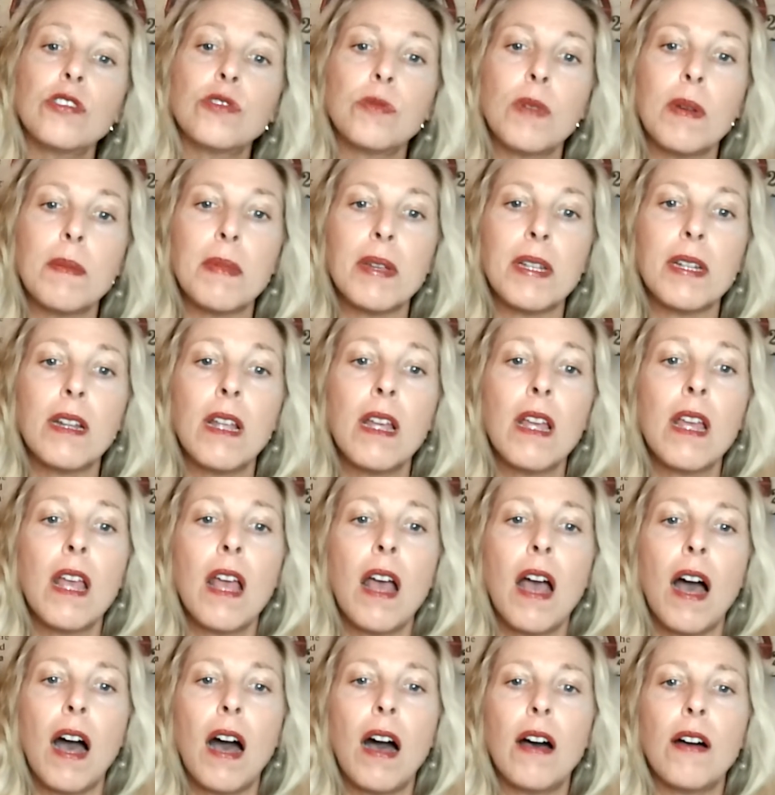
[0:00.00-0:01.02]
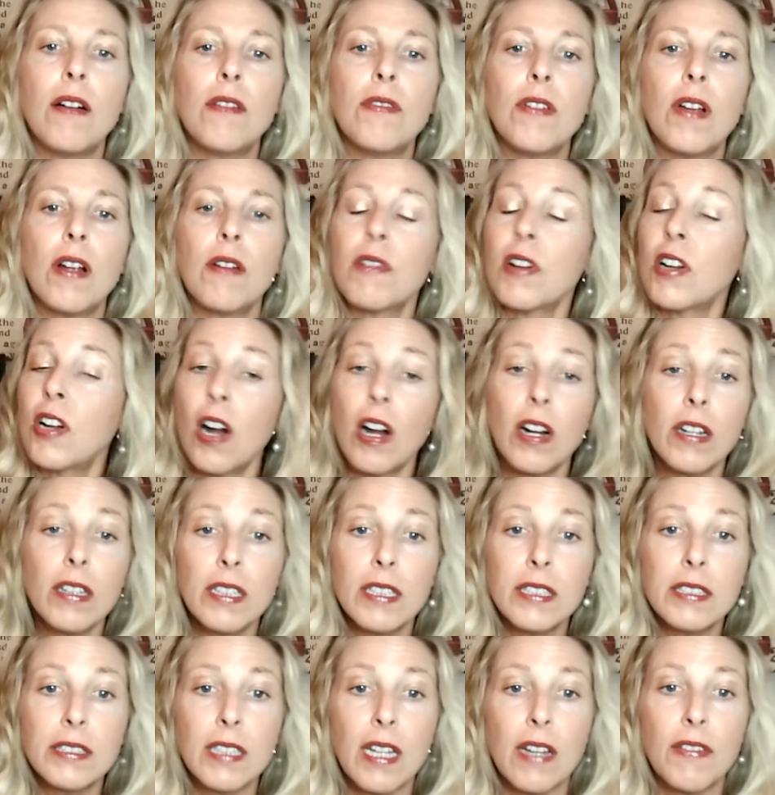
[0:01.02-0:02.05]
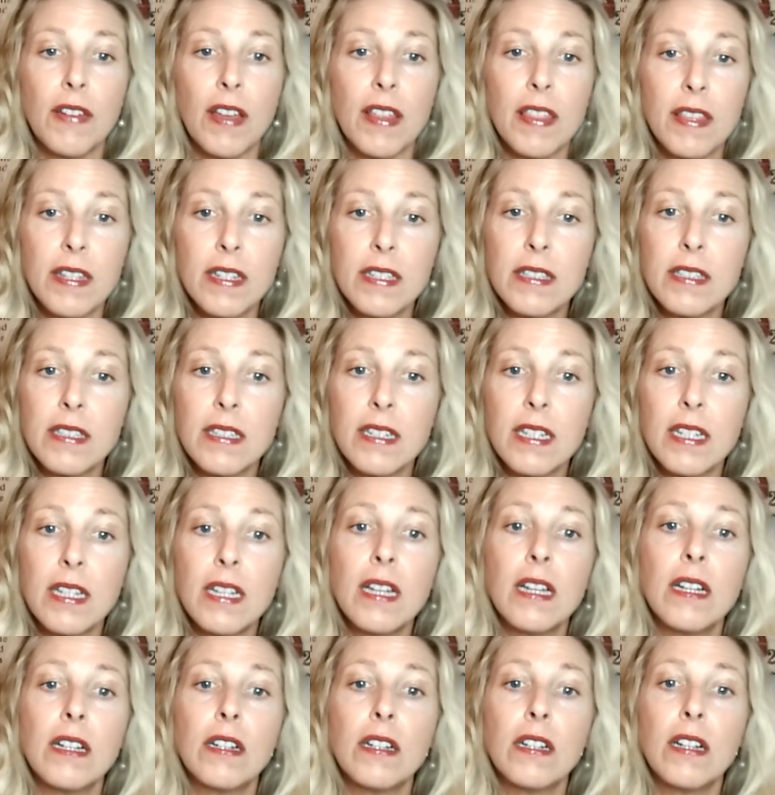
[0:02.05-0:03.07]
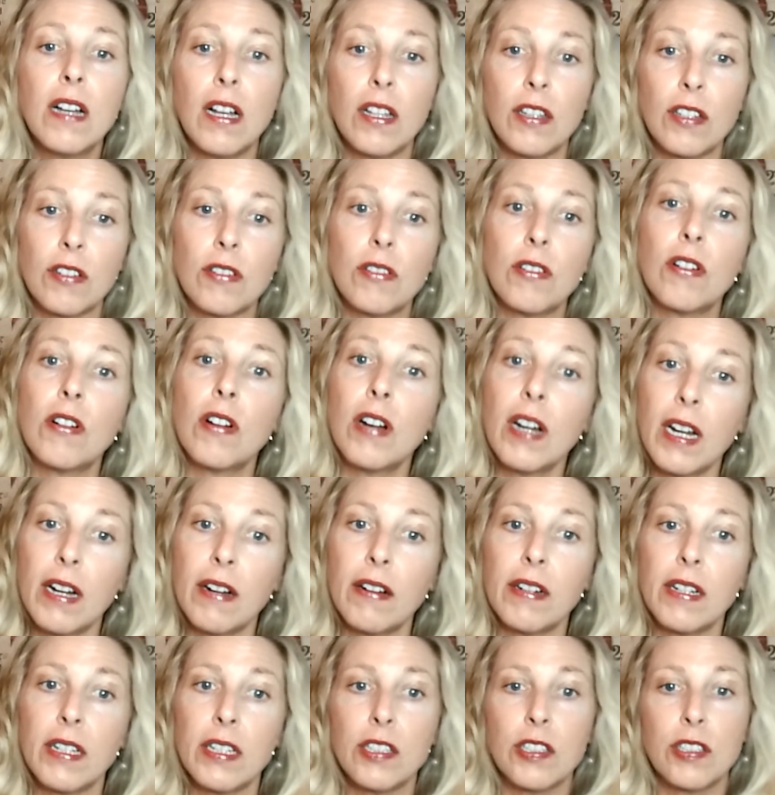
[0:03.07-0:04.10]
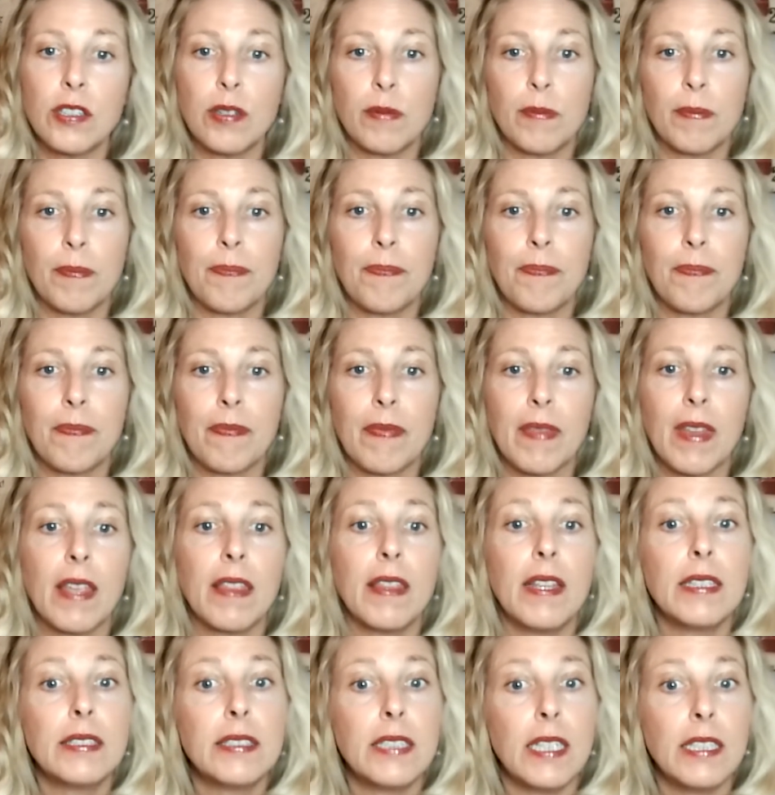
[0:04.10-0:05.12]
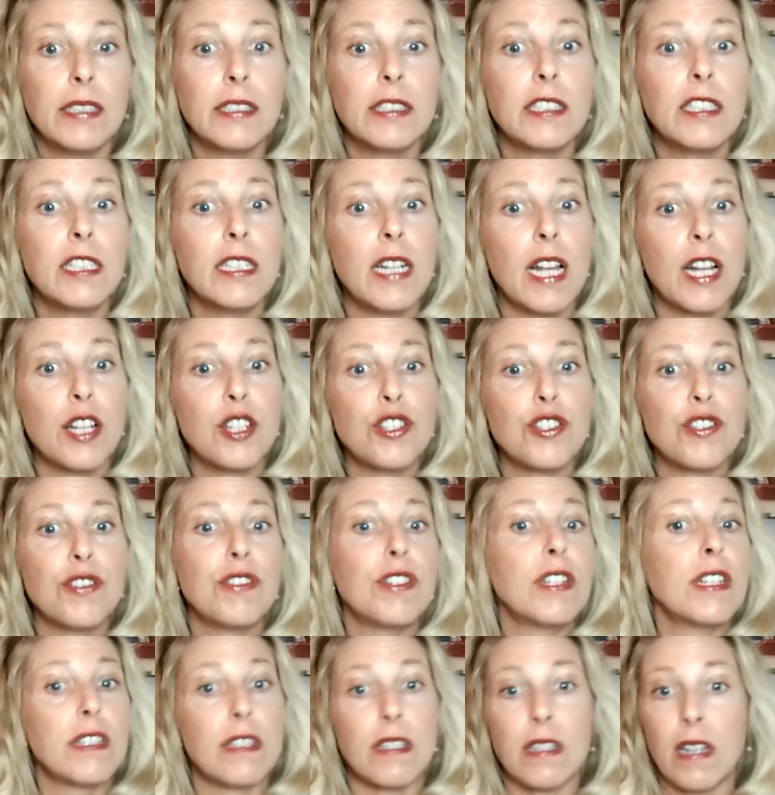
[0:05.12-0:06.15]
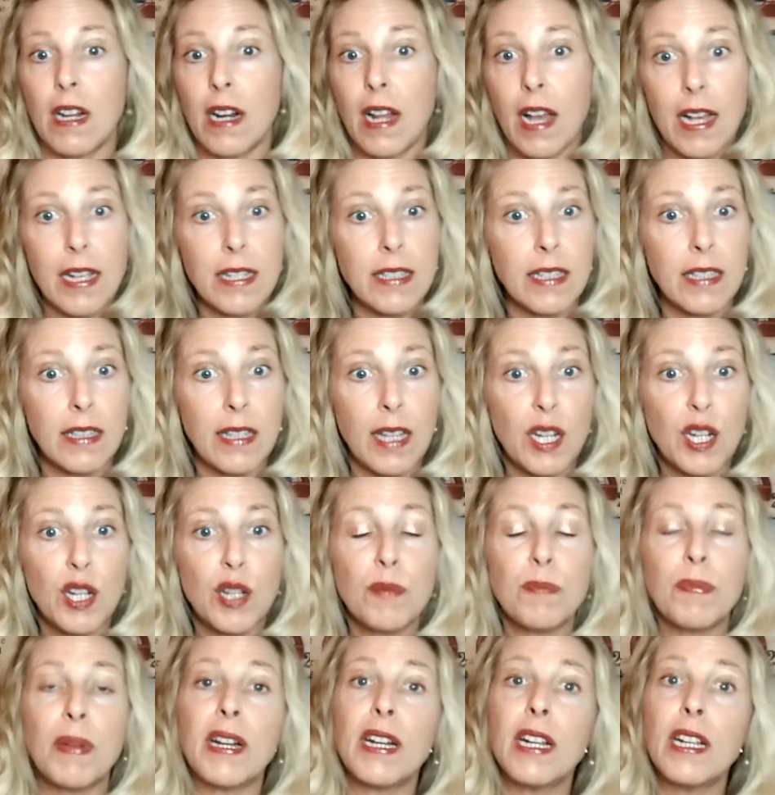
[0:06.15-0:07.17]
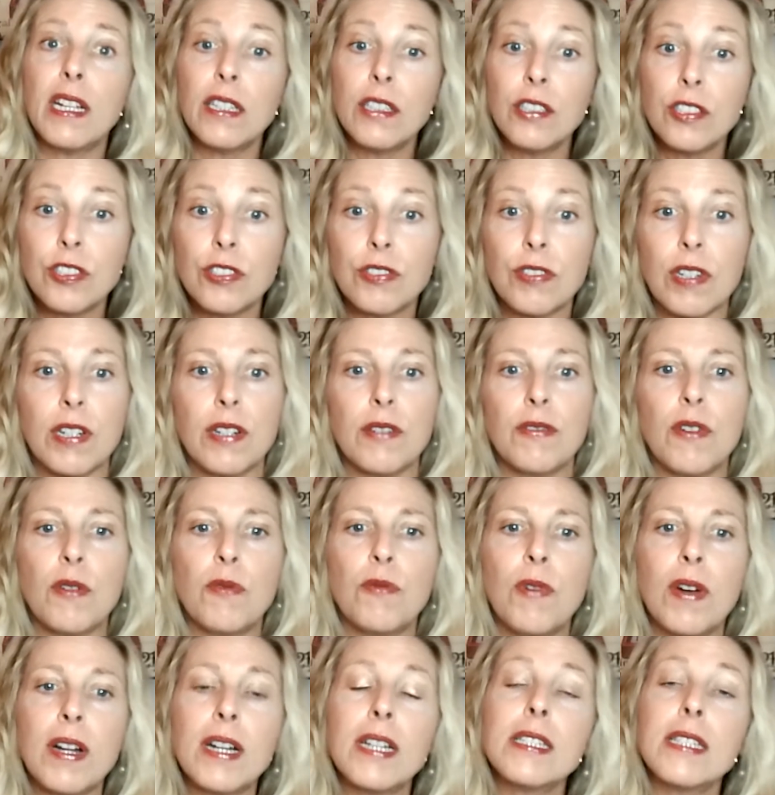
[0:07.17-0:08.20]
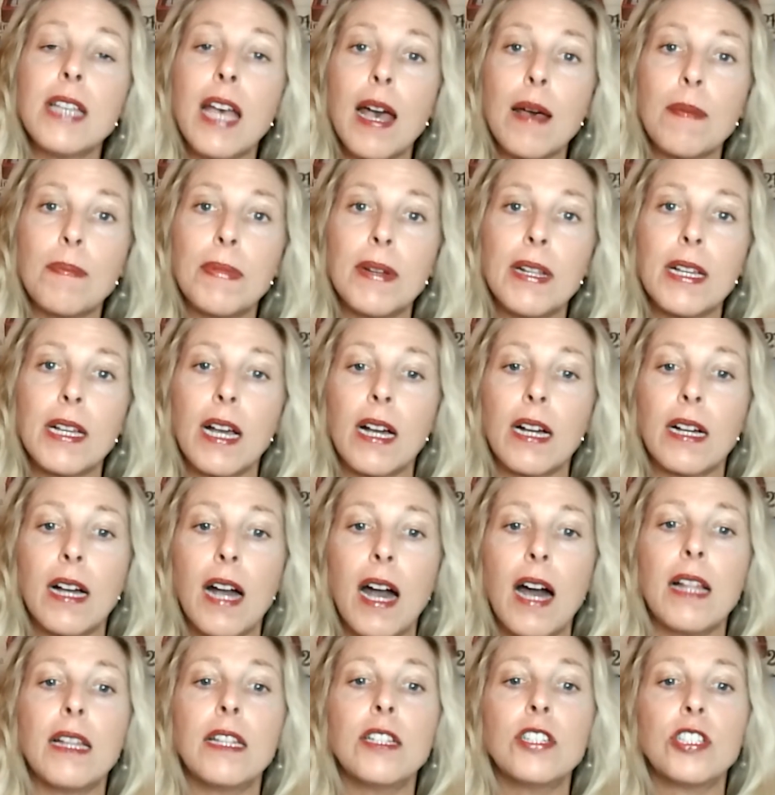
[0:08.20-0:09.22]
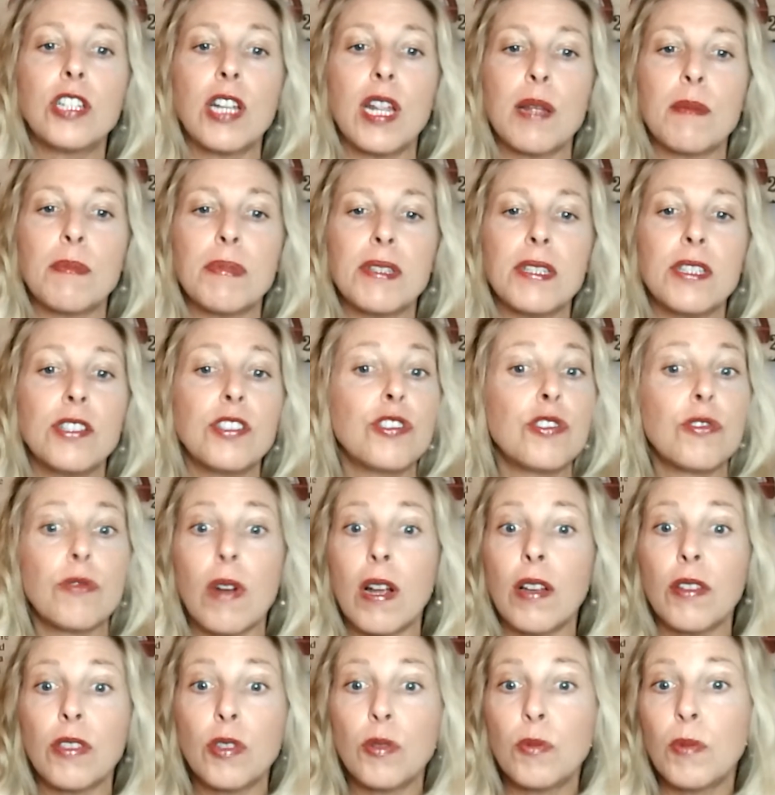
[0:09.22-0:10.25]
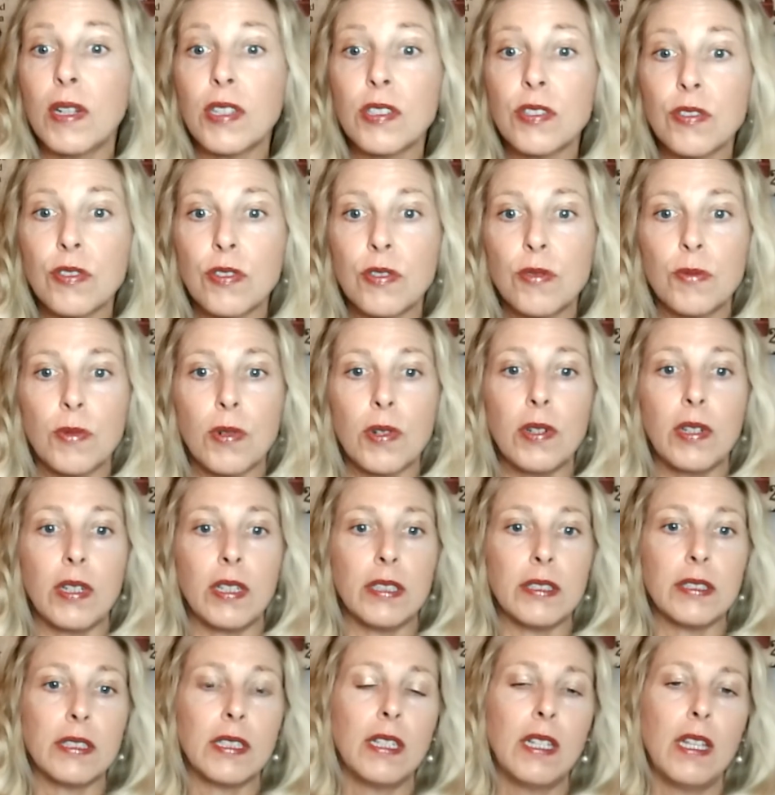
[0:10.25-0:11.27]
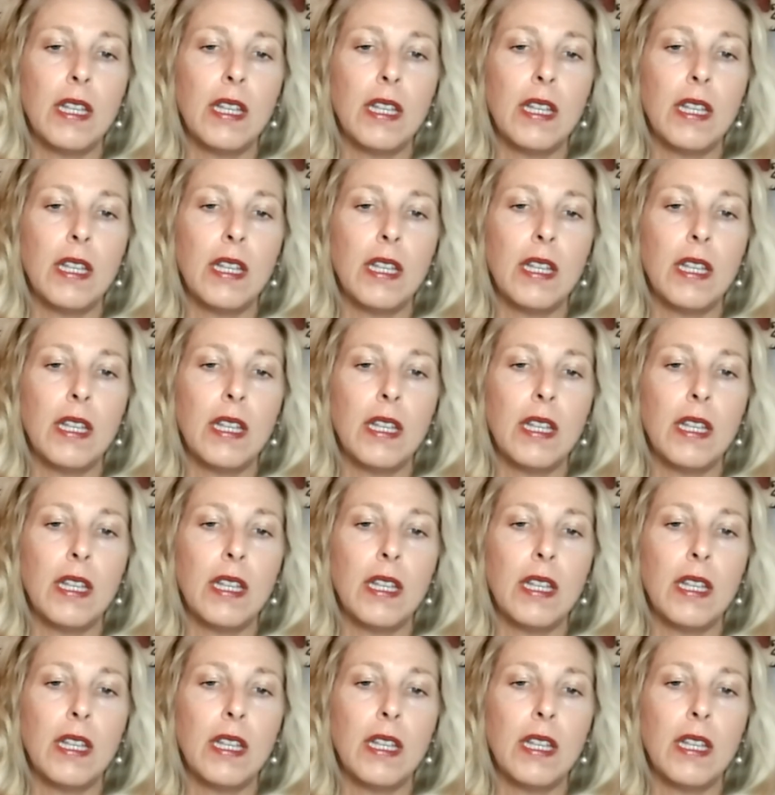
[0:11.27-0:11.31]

women regardless of ethnicity, color, or heritage. This incident at SUNY is not isolated, but illustrative of what is happening on college campuses throughout the Western world.